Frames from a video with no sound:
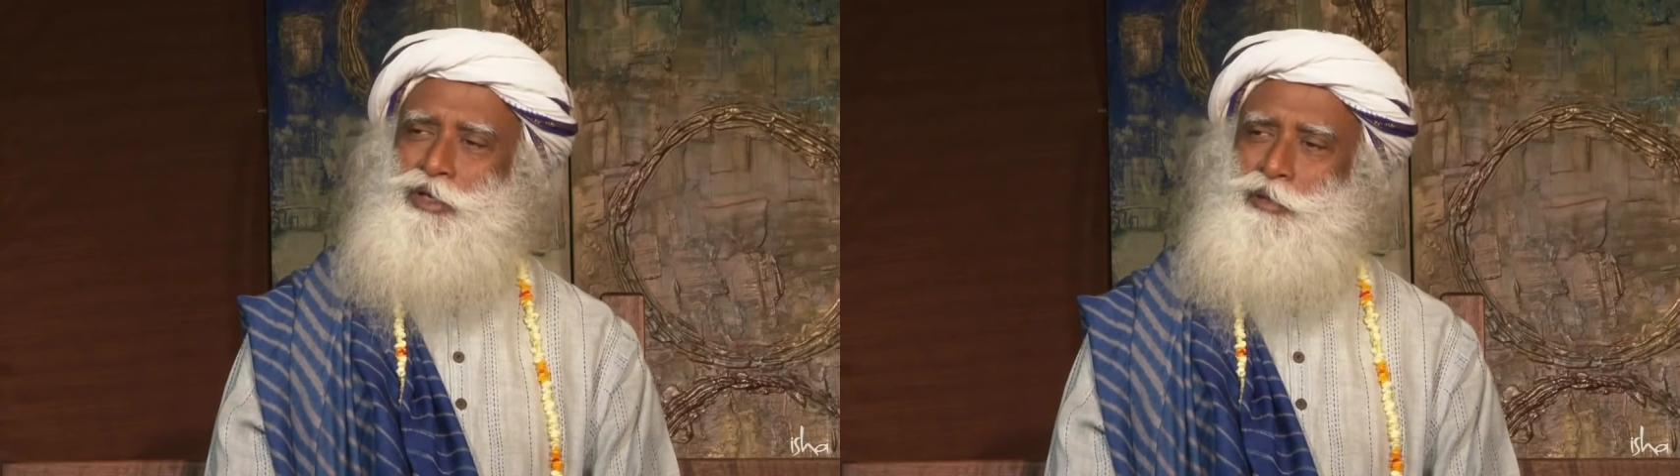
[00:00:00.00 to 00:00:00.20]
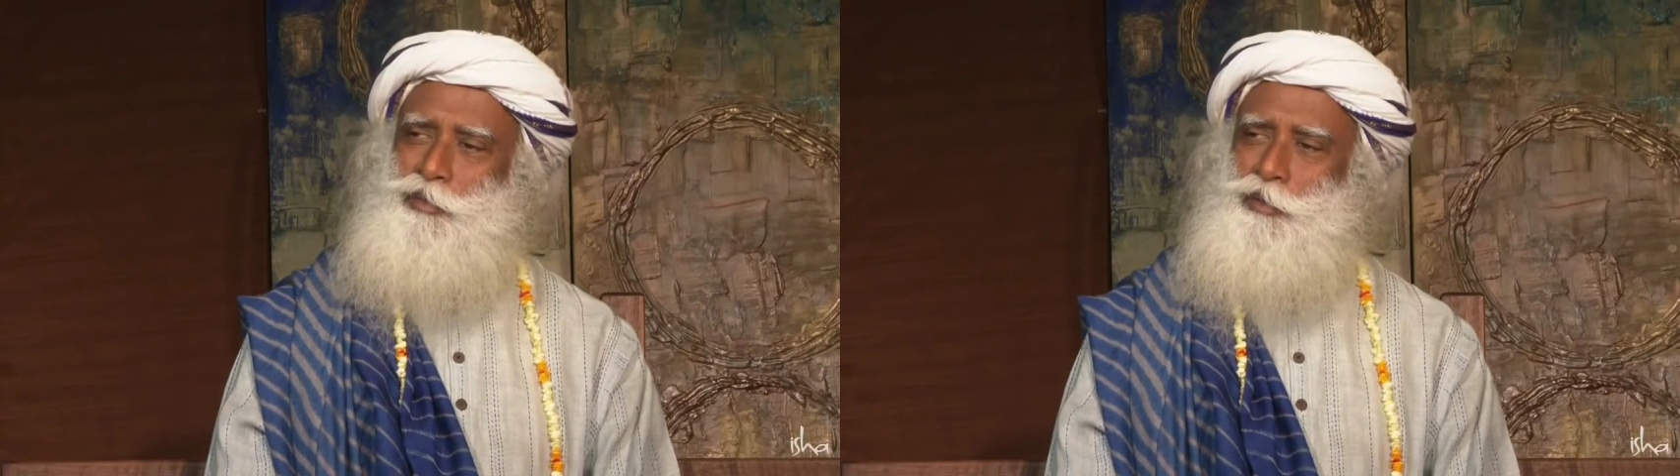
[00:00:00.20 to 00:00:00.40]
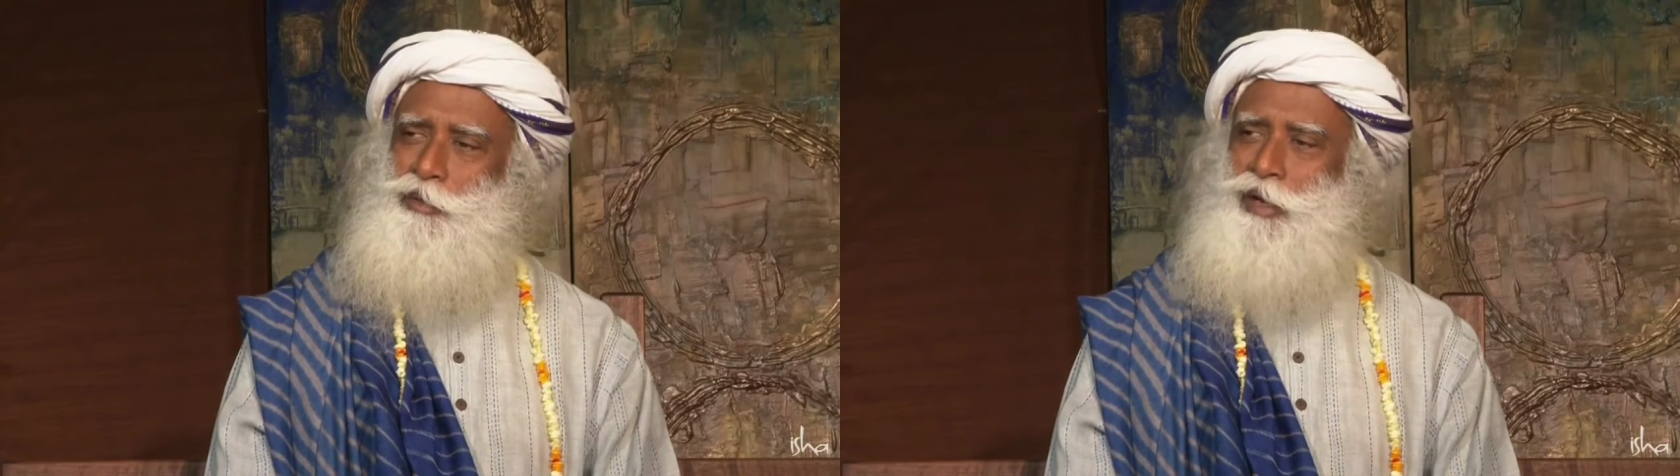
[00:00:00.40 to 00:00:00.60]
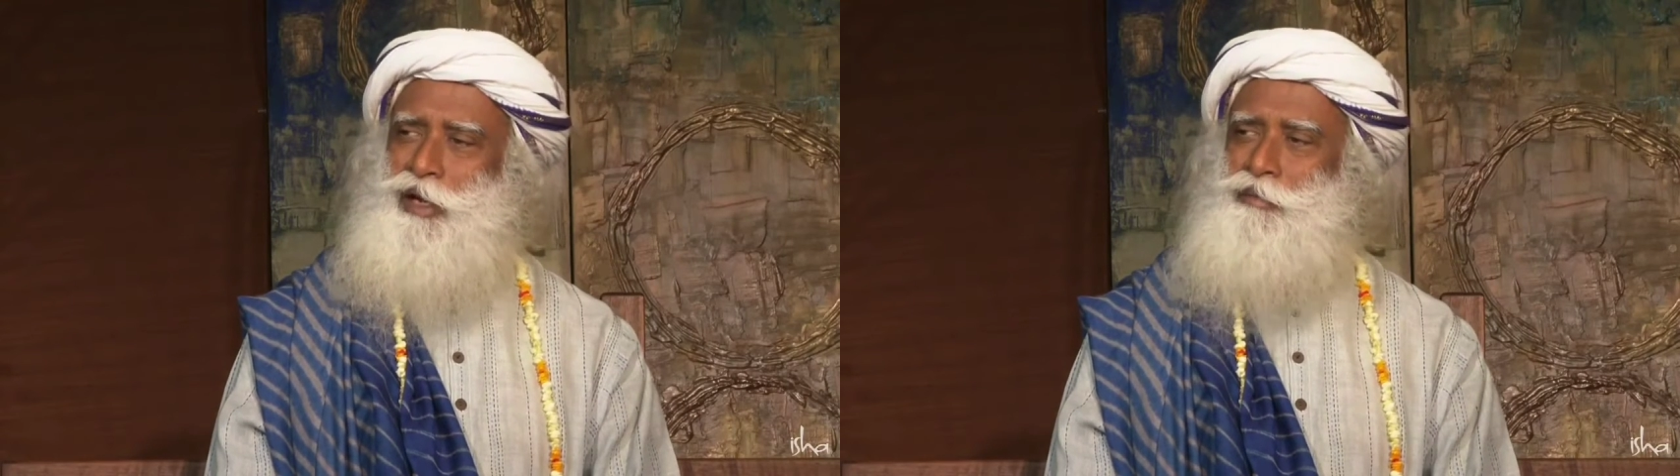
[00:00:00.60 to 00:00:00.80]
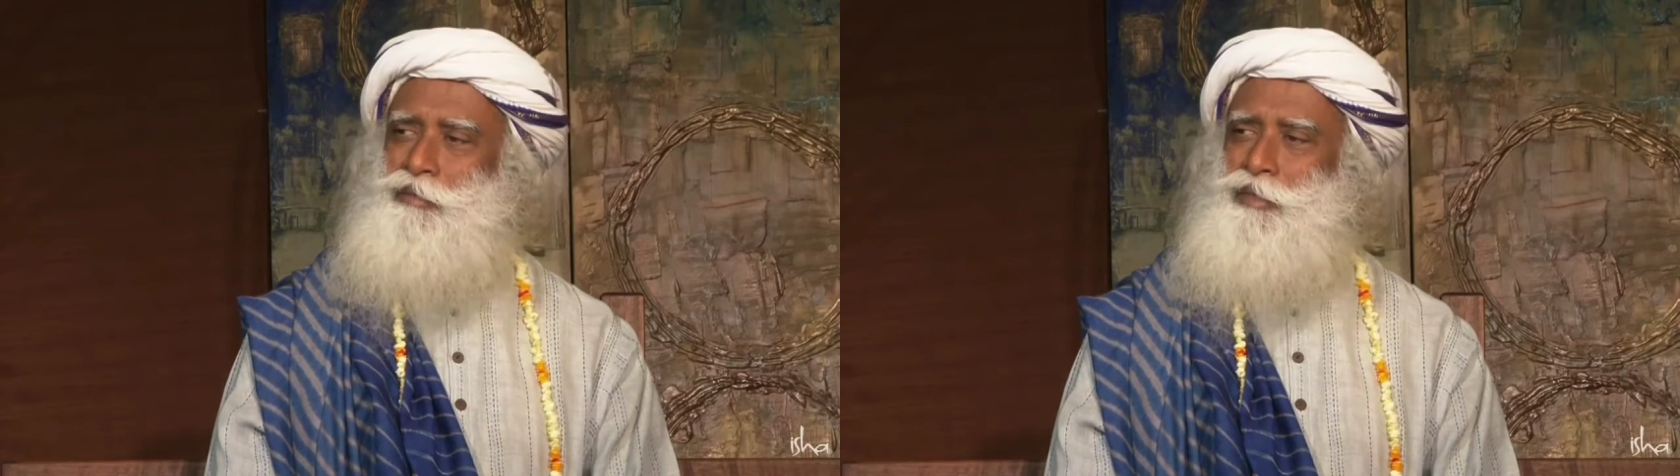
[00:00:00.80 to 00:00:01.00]
a
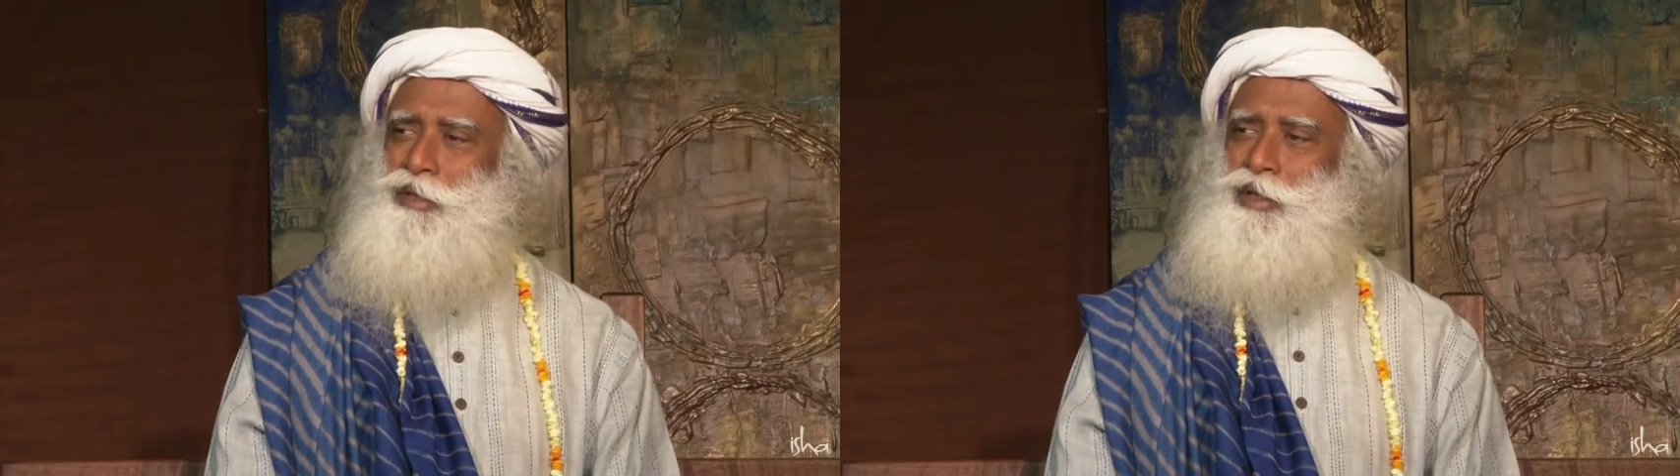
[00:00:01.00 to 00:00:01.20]
program